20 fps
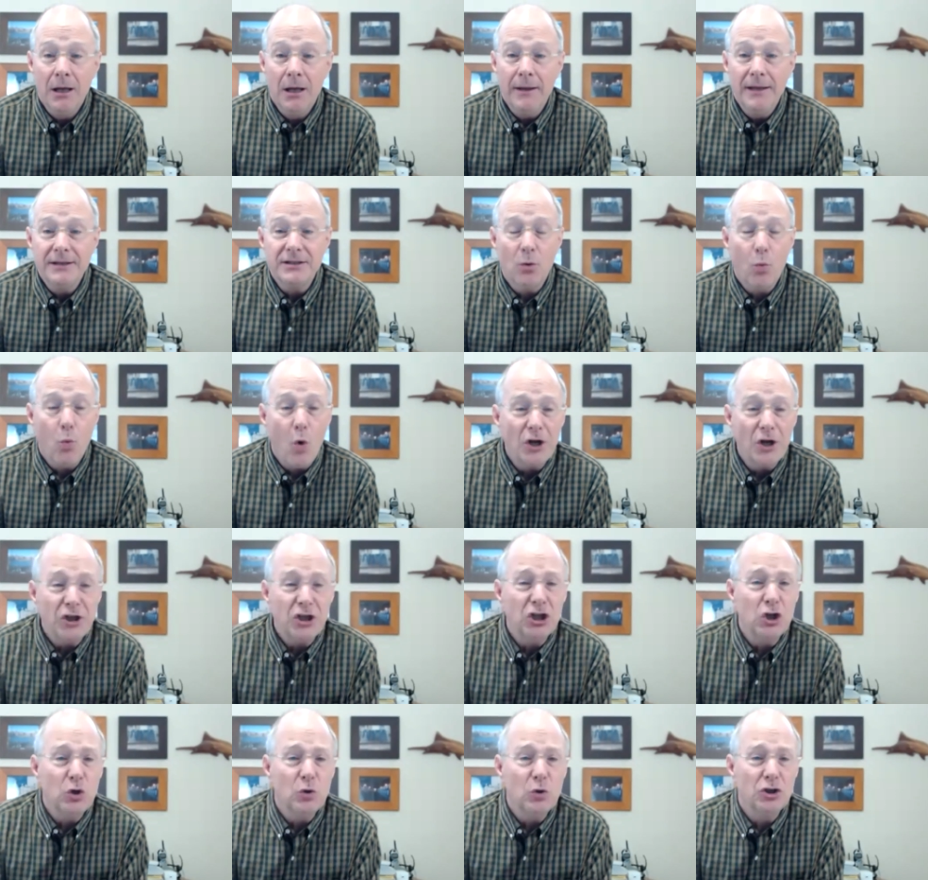They said, "What
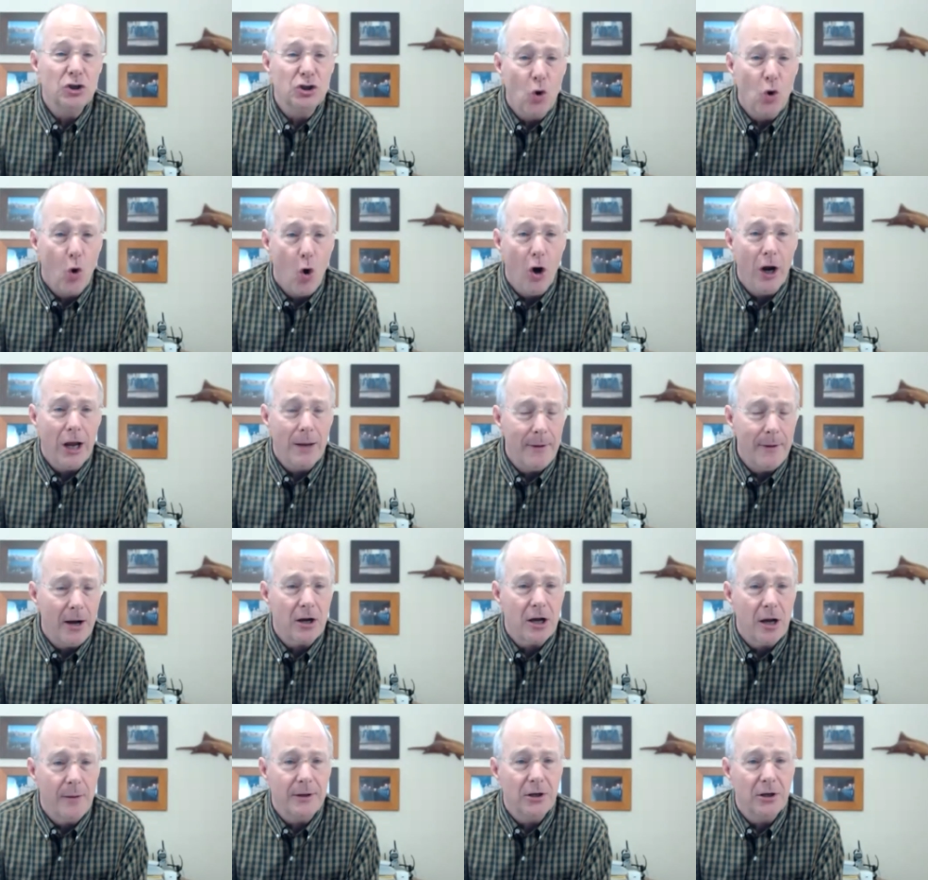did you enjoy about
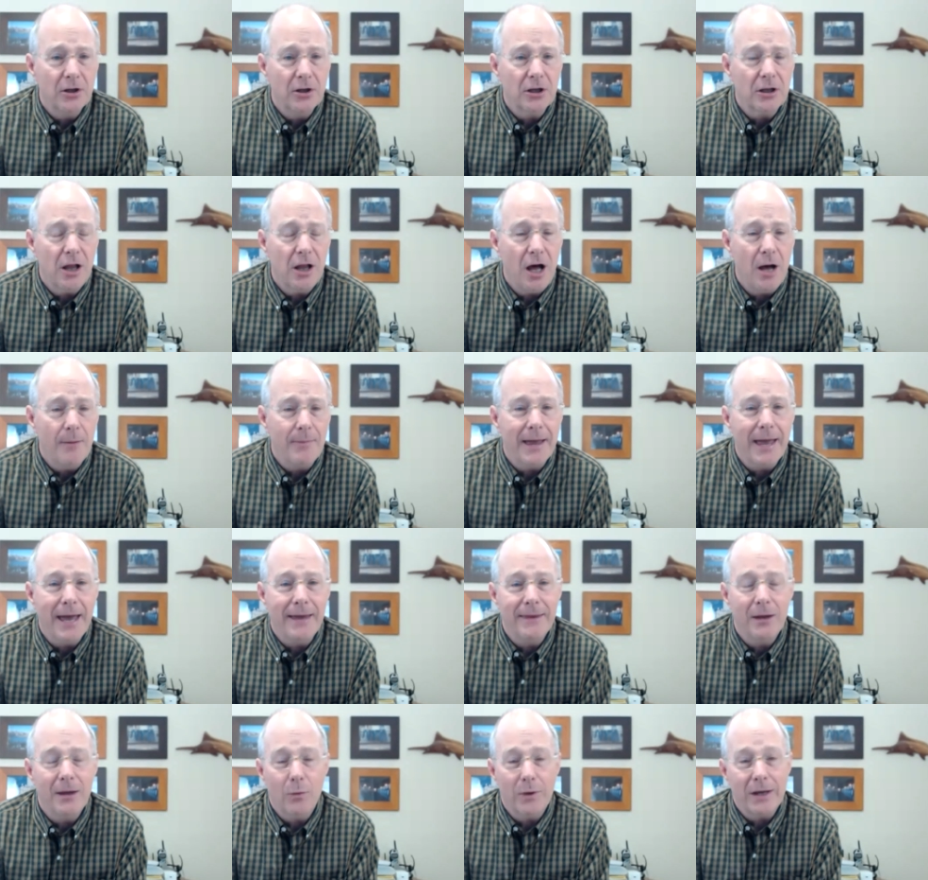coming to the club?"
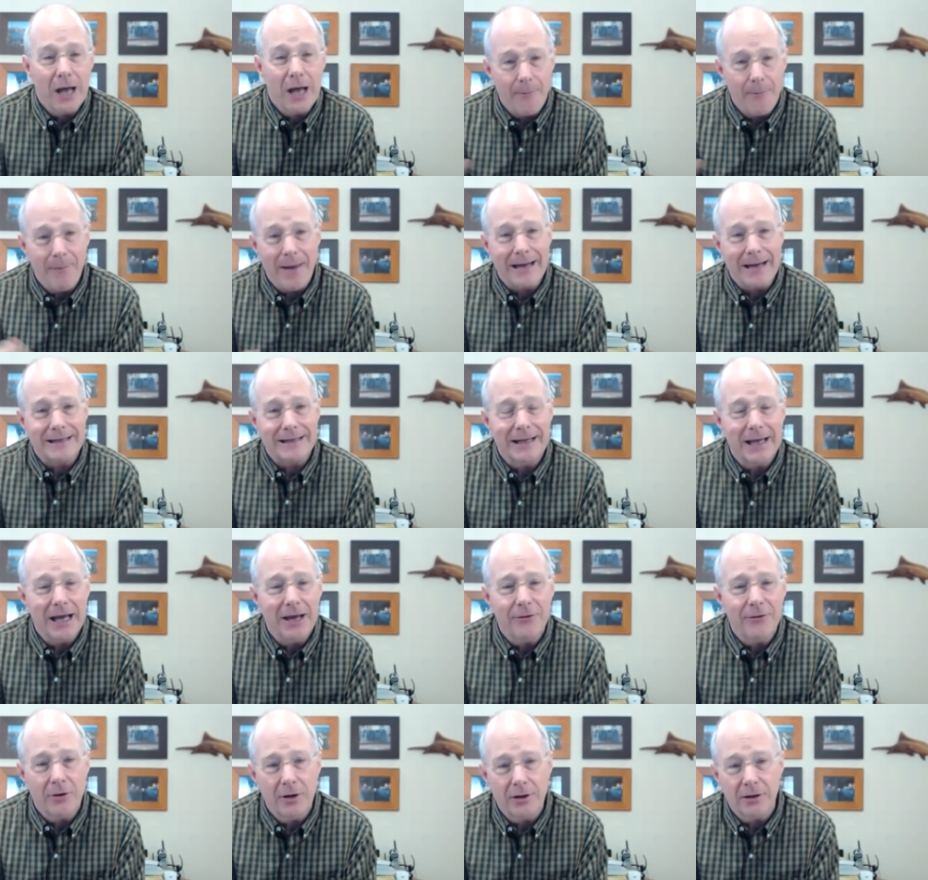And then we got back
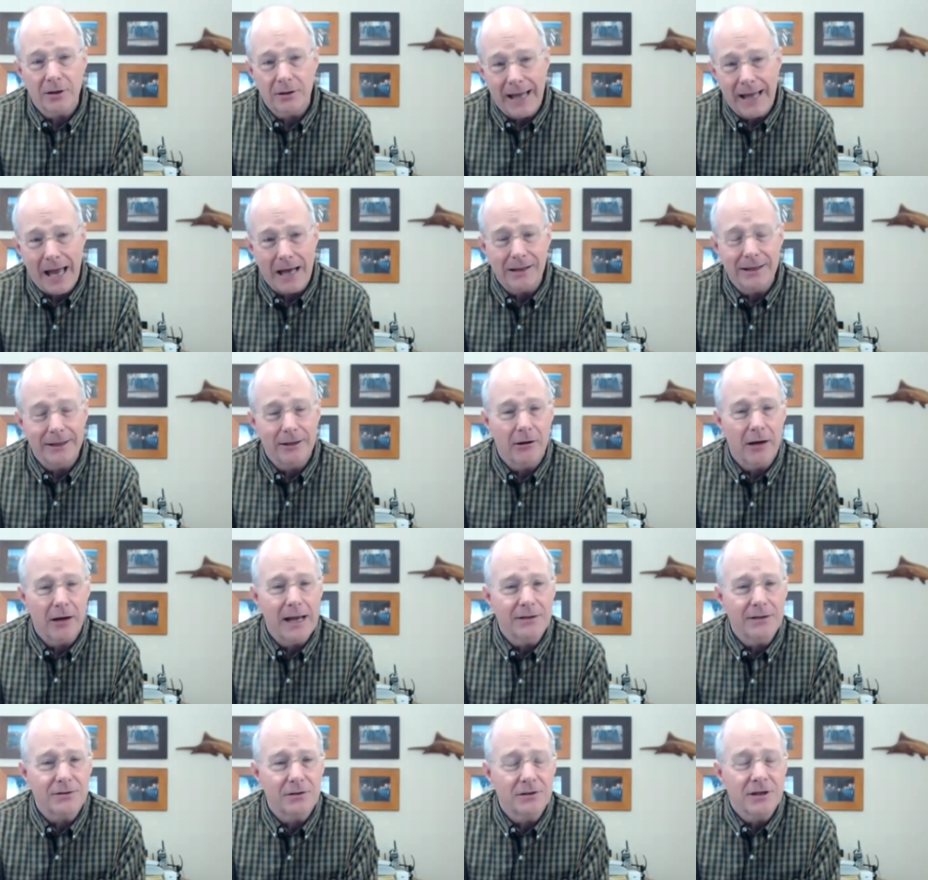together and tallied our
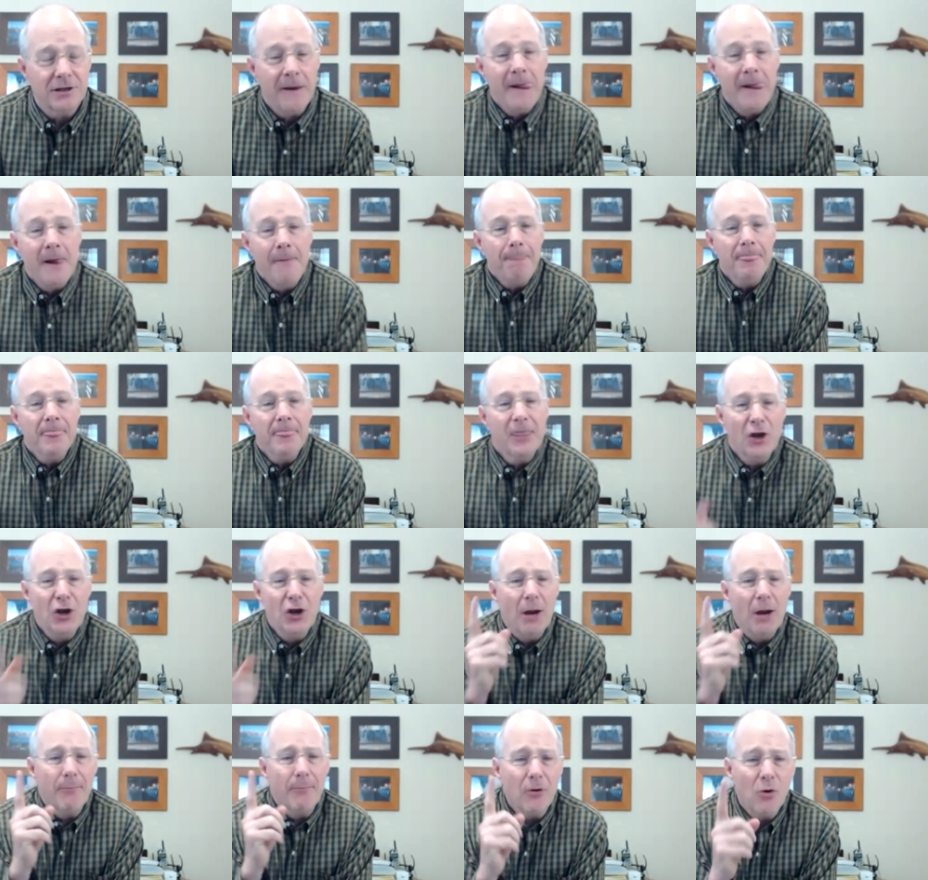answers. The
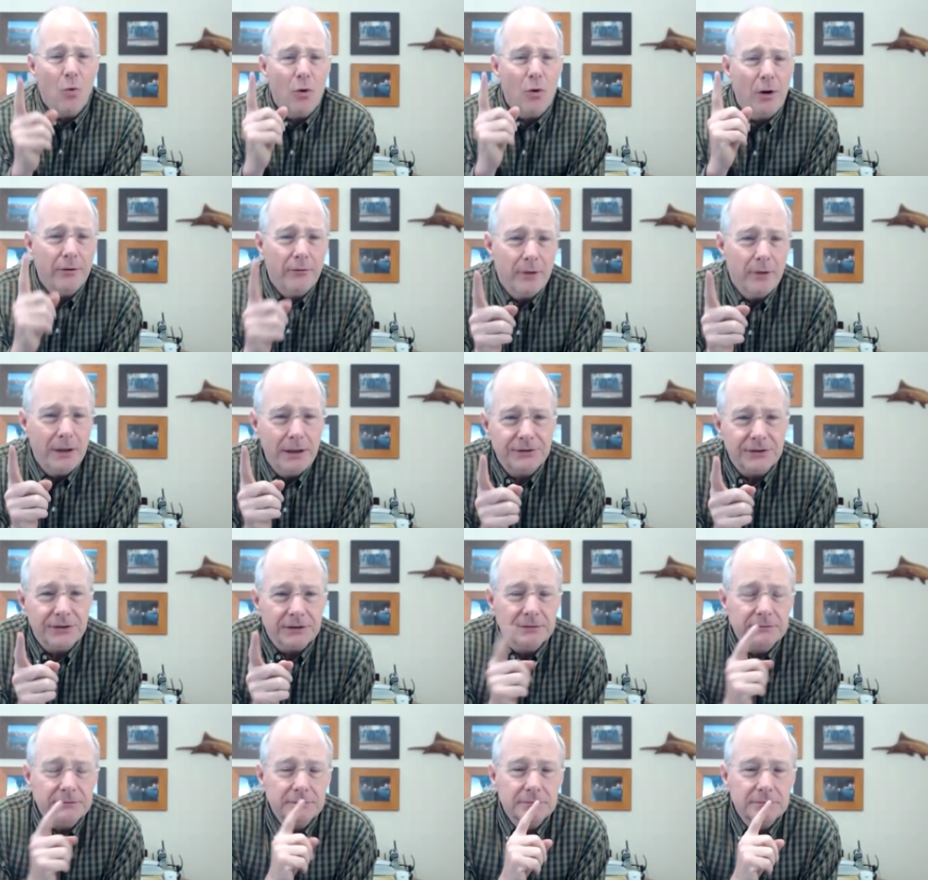number one
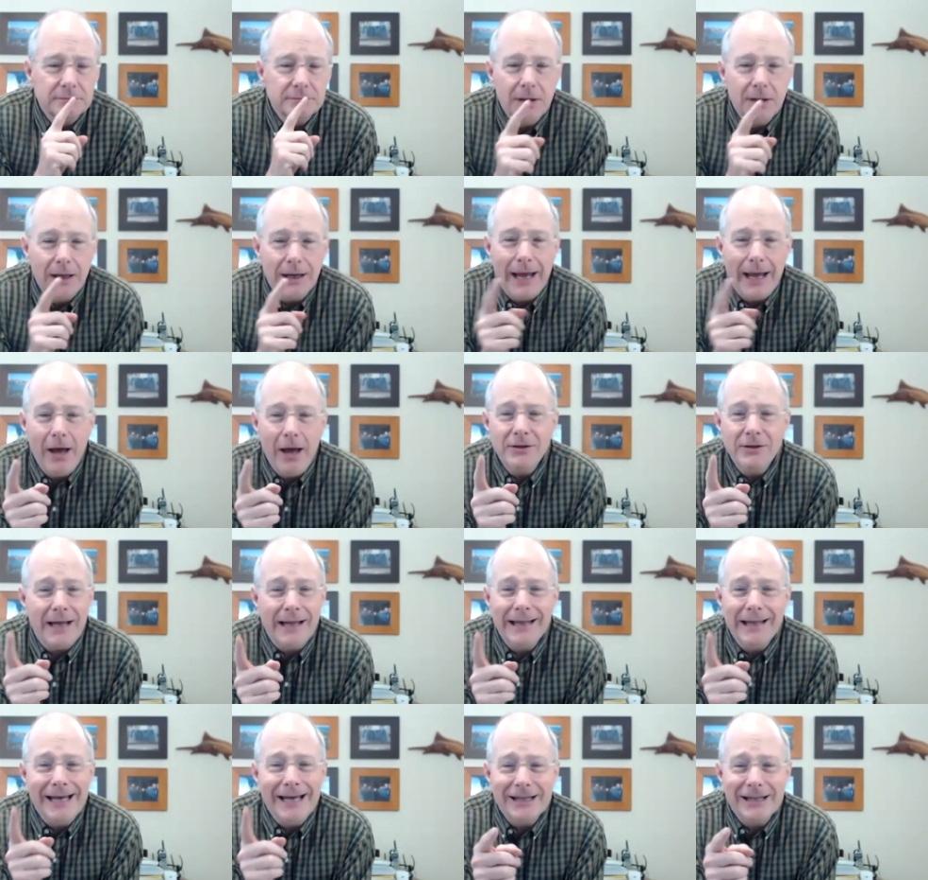reason, and I, I
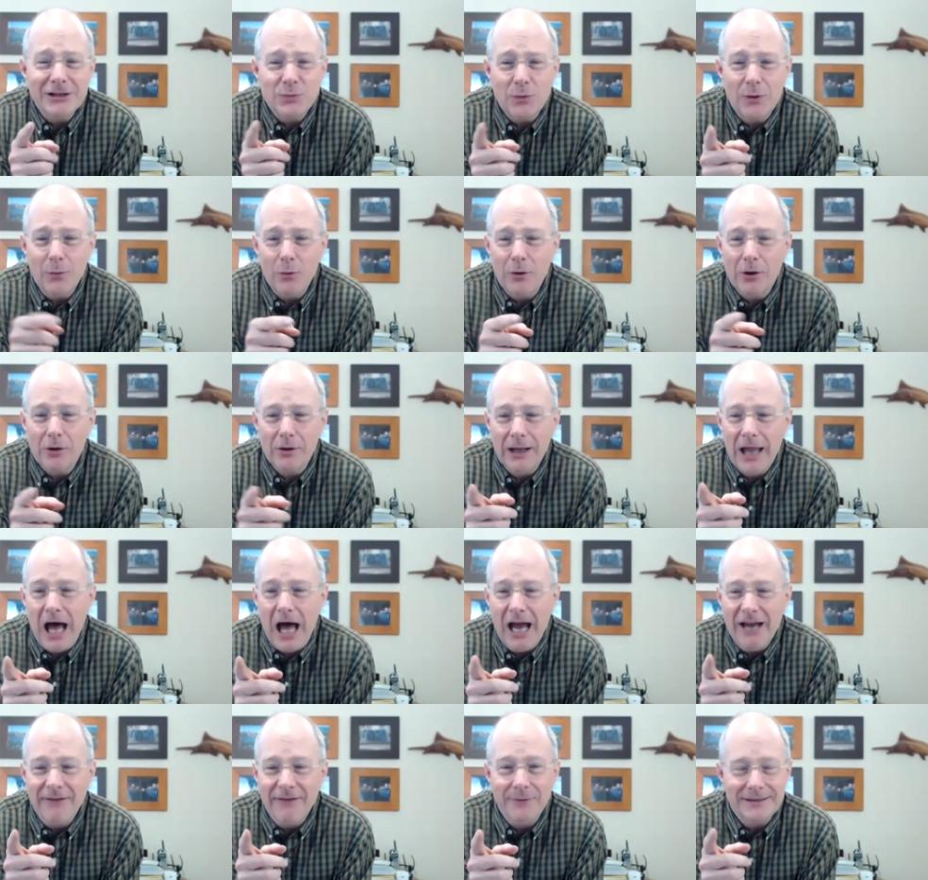like this when we're
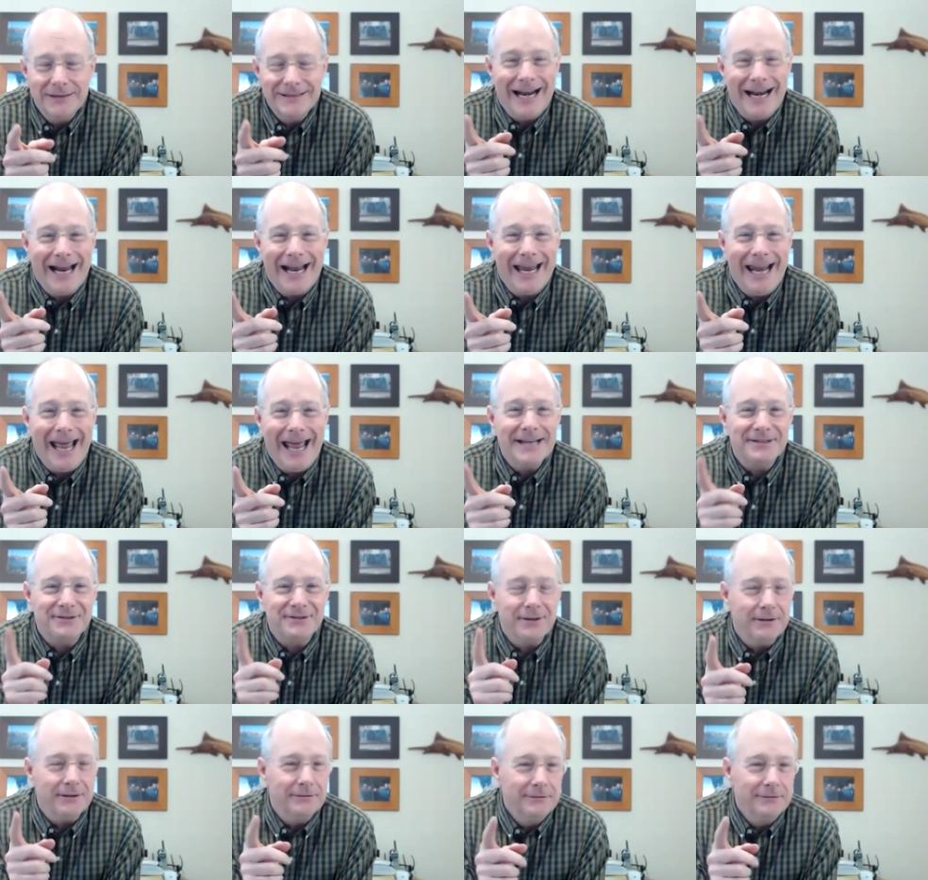live because then I can ask
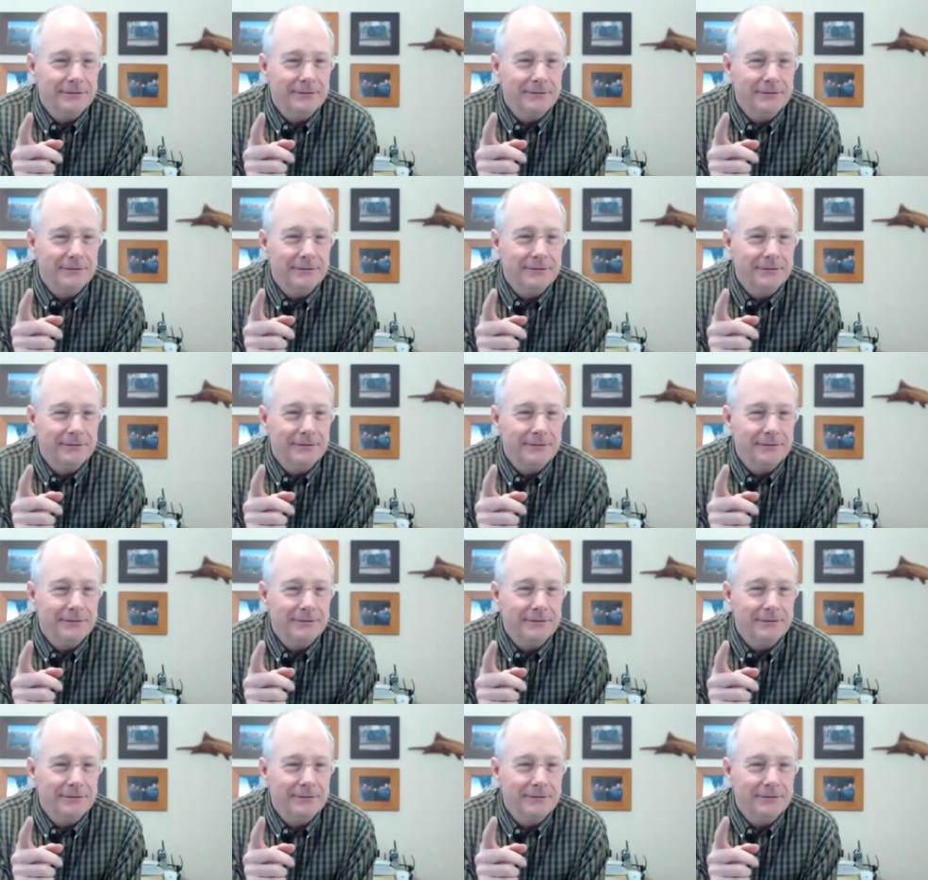you,